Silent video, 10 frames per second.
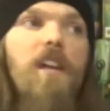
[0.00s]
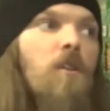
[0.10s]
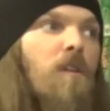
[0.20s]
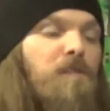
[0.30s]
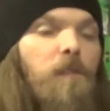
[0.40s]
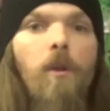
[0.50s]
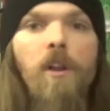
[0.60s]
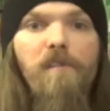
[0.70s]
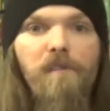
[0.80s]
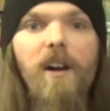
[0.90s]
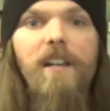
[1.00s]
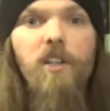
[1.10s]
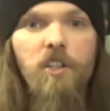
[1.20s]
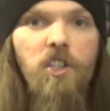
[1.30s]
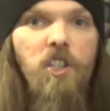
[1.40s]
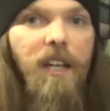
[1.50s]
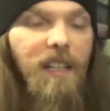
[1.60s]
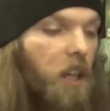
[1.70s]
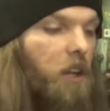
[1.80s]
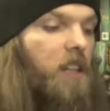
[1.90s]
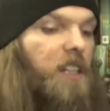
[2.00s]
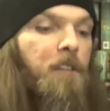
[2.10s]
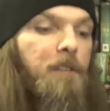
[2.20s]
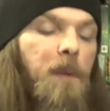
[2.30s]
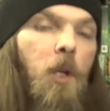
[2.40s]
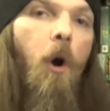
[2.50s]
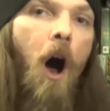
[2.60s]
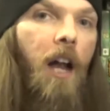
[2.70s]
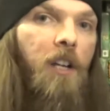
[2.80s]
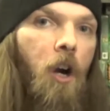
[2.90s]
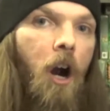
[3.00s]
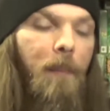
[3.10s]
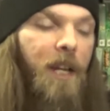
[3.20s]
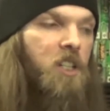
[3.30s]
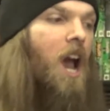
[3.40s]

you're full of fucking shit. Literally, you spew hot garbage